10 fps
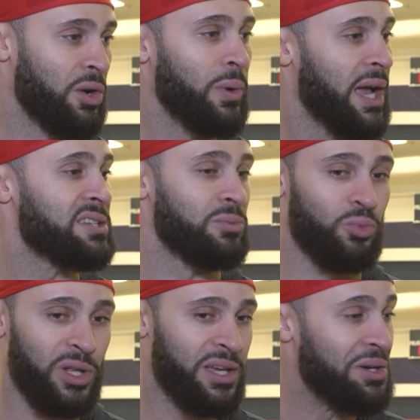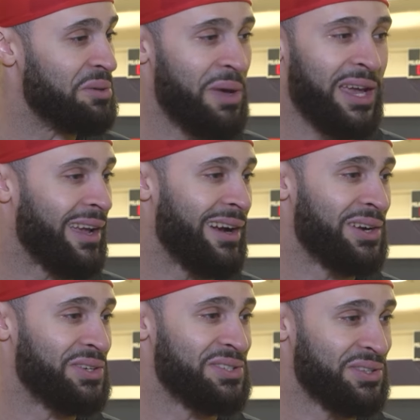You know, we got some really good main
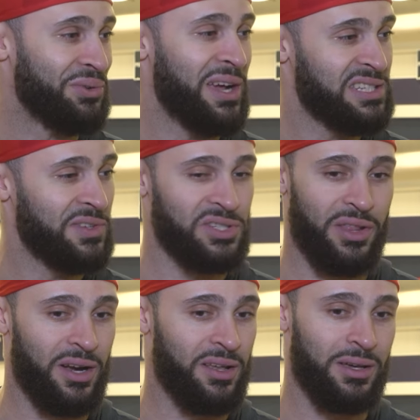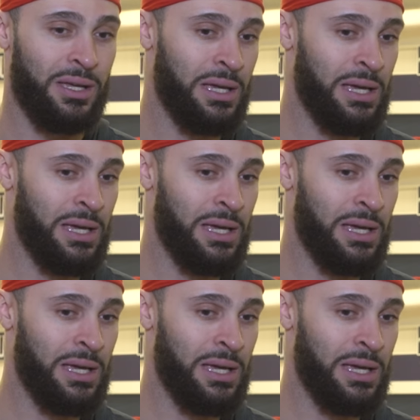characters, and the rest of us are there to,